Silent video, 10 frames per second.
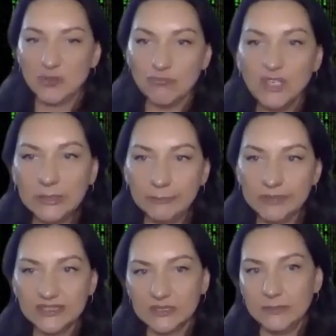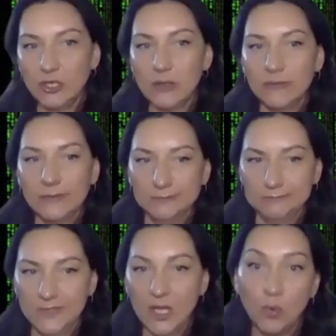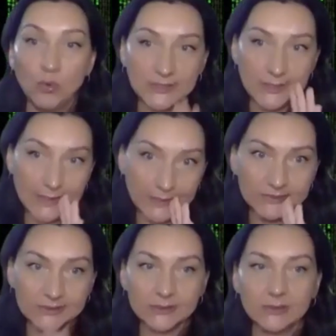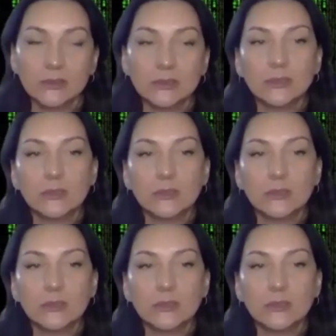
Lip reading: and it really pisses me off. I won't say names.